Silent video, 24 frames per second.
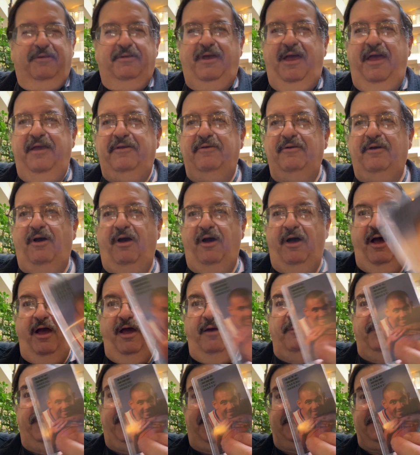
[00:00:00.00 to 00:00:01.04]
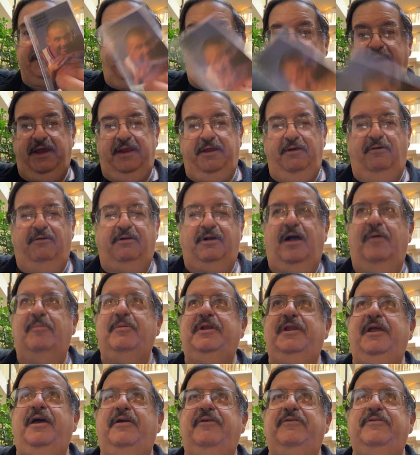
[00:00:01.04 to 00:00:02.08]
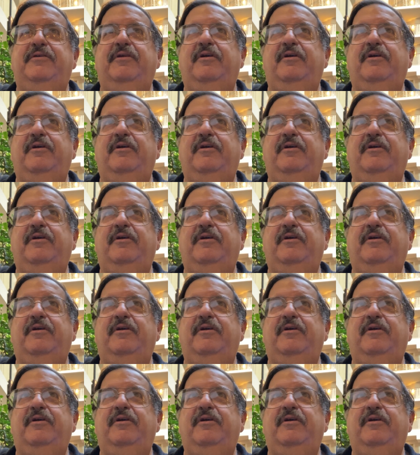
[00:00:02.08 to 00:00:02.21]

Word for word: Thank you. All ah, right, we got the Grant Hill coming next.